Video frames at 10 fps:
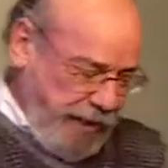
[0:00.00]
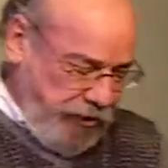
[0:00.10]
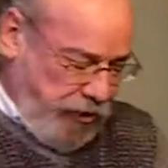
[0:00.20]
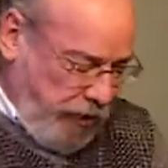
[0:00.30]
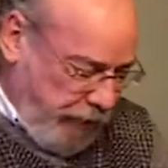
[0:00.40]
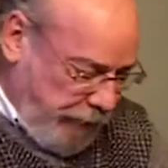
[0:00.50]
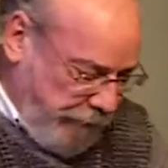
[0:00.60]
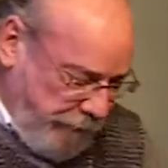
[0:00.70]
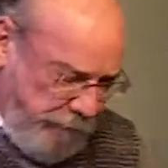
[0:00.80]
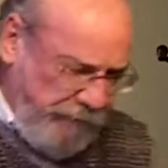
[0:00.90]
much
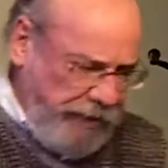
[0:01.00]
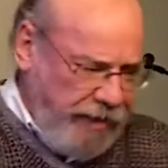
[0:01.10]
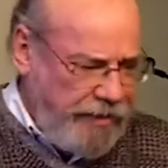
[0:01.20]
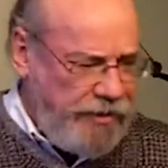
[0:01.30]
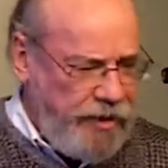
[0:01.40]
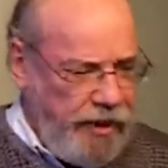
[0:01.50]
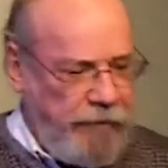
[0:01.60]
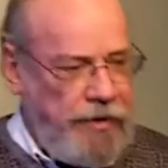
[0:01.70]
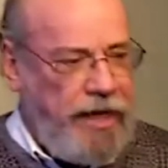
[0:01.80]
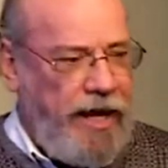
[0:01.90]
it
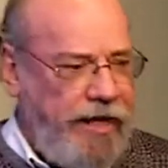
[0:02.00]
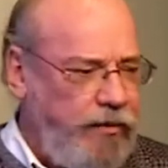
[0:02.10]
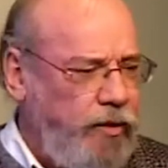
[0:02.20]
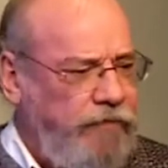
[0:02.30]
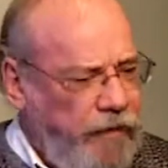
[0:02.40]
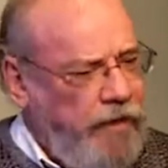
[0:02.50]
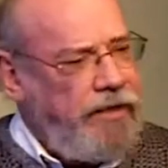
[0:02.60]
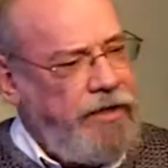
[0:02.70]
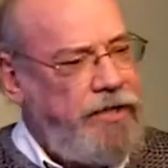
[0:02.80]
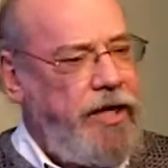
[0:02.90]
seems like we
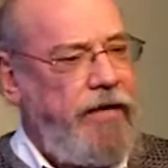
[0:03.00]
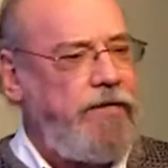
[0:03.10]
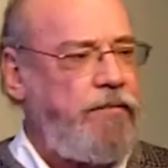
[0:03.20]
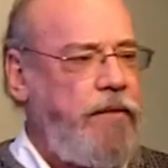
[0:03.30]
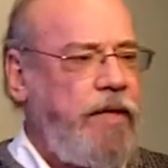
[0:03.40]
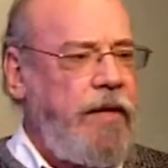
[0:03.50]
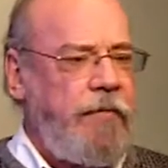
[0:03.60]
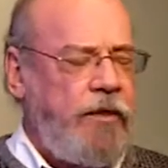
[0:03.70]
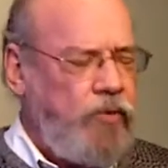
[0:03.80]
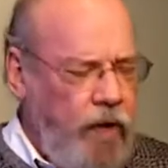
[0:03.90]
find ourselves
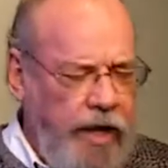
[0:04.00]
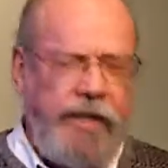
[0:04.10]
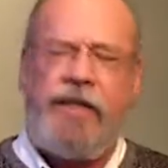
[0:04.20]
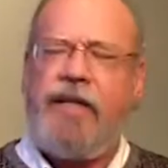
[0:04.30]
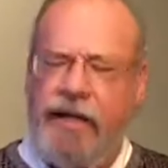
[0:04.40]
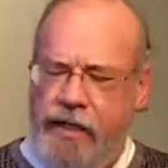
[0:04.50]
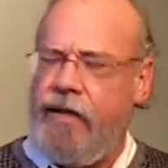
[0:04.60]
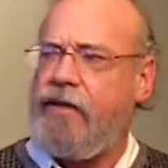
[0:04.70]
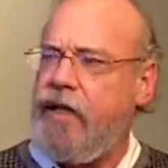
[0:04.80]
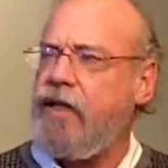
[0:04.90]
trying to take
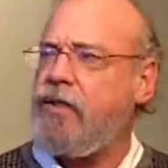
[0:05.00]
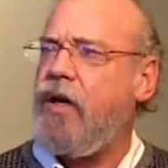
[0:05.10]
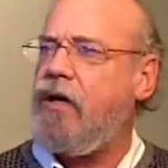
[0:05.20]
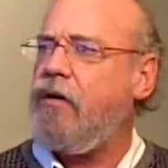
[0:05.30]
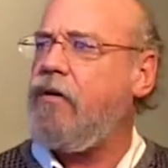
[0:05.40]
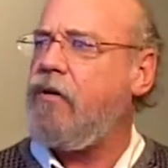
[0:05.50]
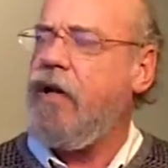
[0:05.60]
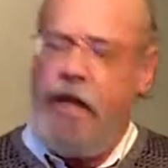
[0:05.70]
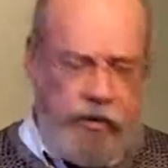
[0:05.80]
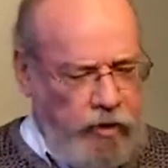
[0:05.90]
care of things on our
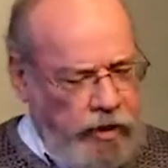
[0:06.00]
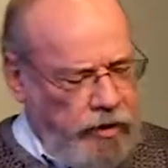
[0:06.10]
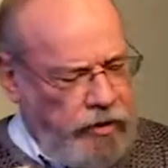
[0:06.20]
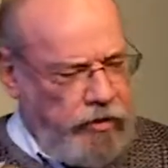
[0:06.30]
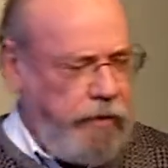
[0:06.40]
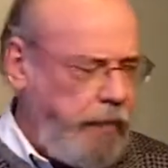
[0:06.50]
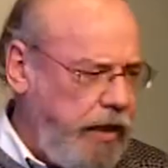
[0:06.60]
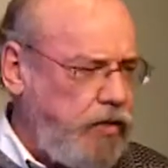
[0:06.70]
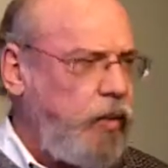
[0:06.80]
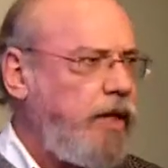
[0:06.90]
own, trying to do the
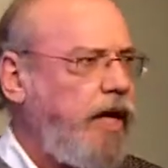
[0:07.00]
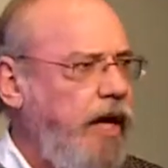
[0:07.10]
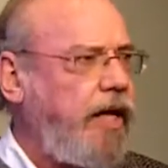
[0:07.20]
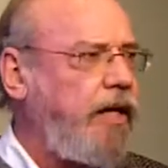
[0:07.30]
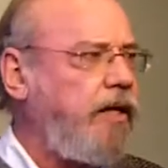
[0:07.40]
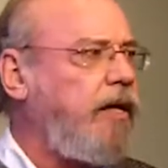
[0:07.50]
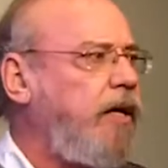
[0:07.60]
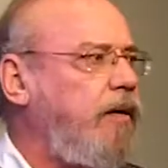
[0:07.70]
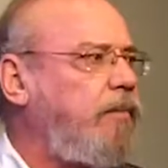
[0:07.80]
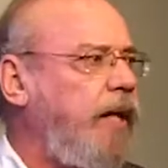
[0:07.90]
best we can
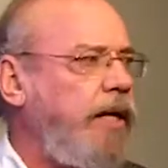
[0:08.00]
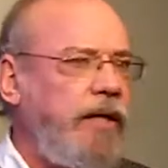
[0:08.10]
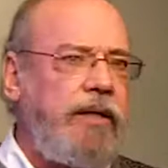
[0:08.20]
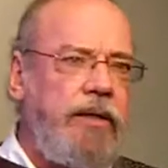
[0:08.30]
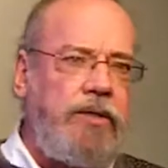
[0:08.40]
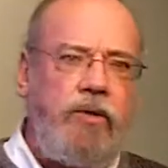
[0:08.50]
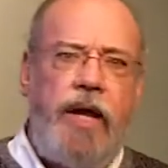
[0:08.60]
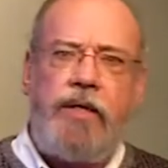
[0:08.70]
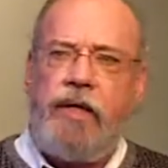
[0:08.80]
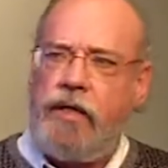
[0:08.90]
and plan and
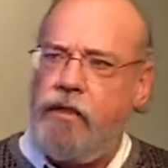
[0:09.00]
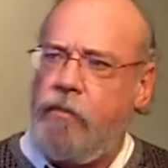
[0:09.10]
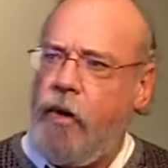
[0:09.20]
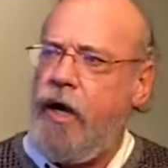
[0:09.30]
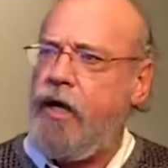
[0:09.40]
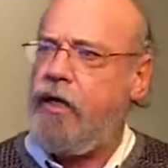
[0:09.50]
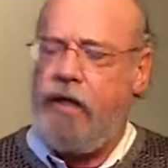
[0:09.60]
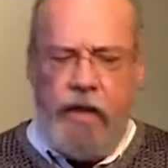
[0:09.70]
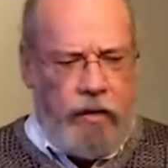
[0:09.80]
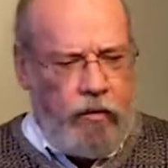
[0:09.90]
strategize and pray
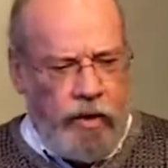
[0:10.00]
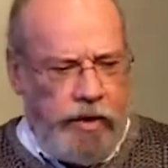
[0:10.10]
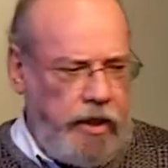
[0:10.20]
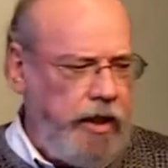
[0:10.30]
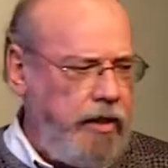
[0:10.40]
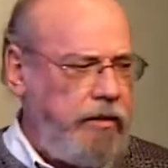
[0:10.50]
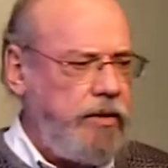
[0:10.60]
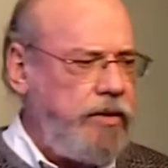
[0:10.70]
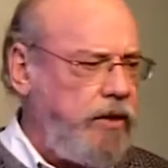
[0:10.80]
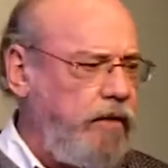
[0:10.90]
and work together
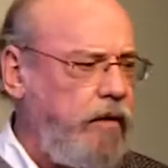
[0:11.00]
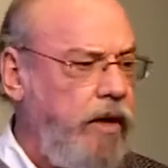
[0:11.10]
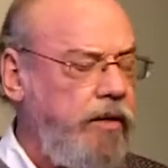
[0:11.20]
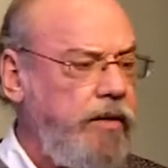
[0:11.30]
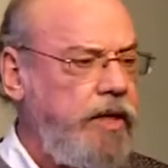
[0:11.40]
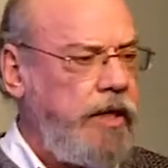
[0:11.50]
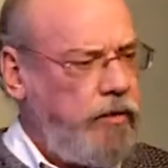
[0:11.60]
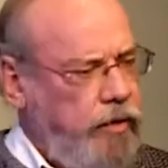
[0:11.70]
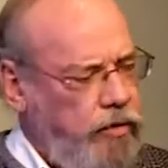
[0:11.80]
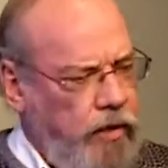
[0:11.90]
and serve and all those things.
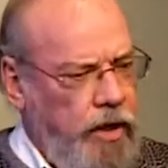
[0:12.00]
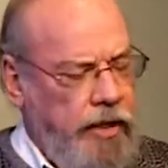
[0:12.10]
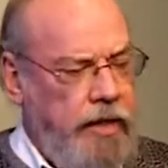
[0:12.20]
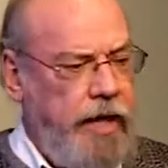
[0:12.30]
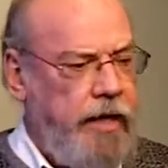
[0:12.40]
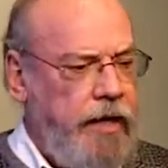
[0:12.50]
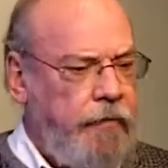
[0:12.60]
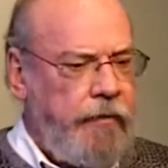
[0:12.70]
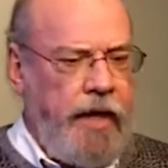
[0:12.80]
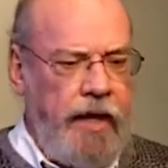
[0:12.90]
We do all of that,
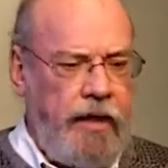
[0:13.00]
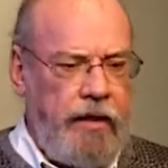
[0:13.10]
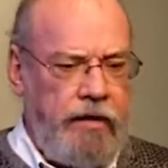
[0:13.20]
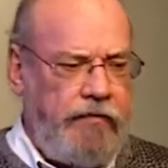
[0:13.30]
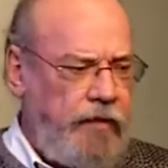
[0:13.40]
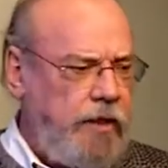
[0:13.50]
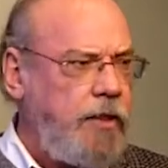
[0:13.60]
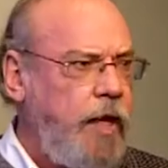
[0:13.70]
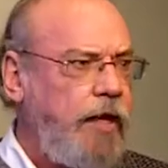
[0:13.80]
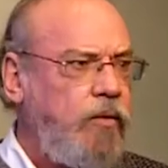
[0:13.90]
and it
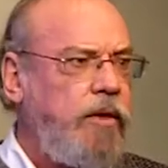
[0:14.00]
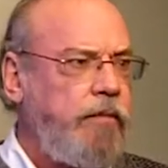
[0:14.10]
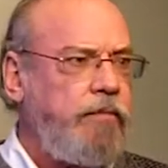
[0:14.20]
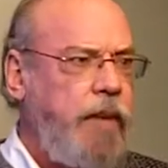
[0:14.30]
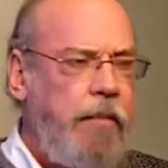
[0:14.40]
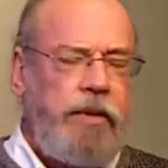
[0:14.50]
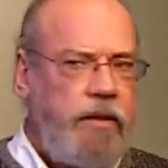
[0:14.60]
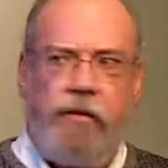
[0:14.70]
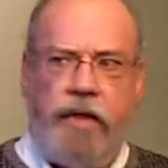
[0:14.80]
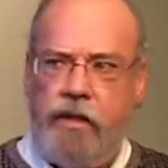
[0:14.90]
feels like we're
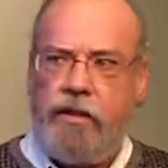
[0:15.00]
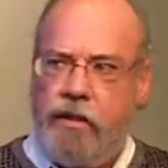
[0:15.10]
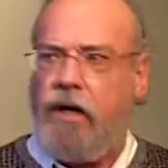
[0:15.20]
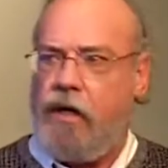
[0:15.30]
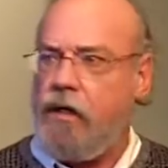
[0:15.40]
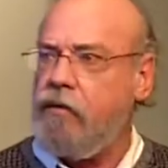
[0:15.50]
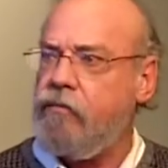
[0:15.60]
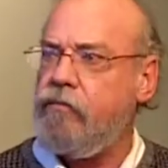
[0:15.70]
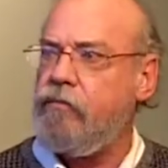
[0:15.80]
bumbling around in the dark,